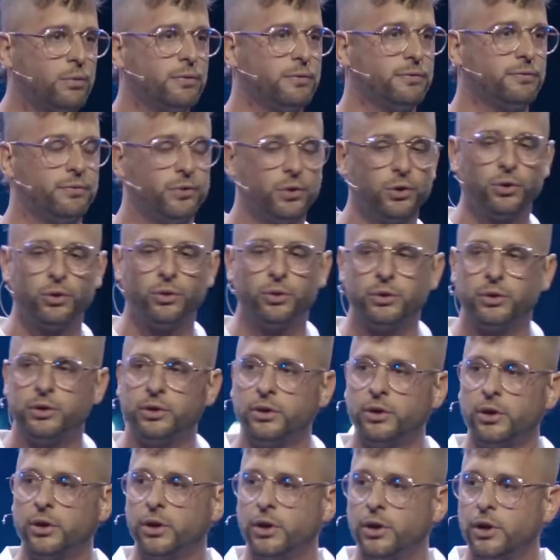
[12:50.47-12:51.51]
food
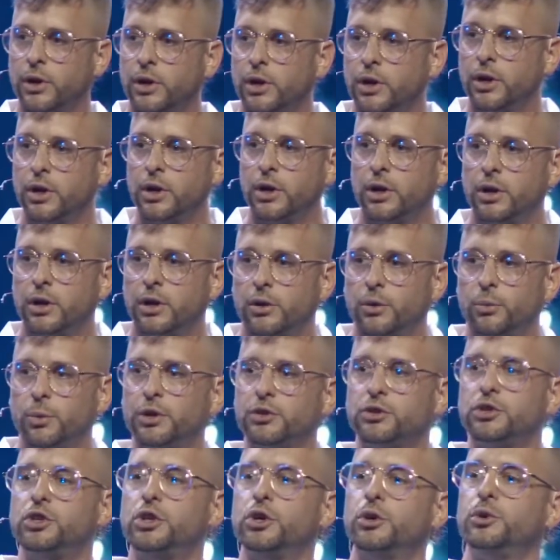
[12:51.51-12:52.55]

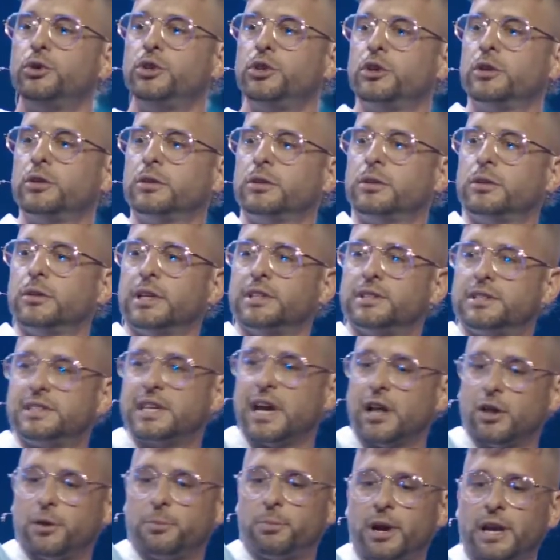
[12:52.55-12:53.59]
with union and
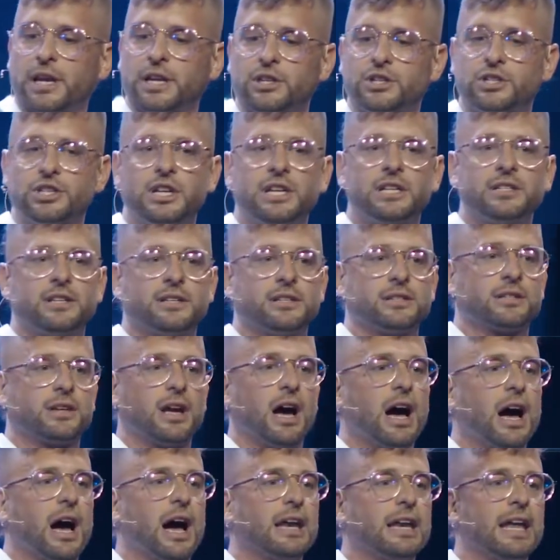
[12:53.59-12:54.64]
celebrating Jesus,
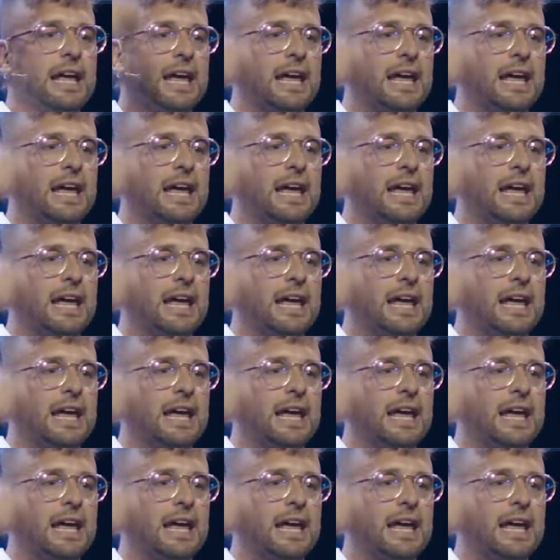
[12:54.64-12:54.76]
God,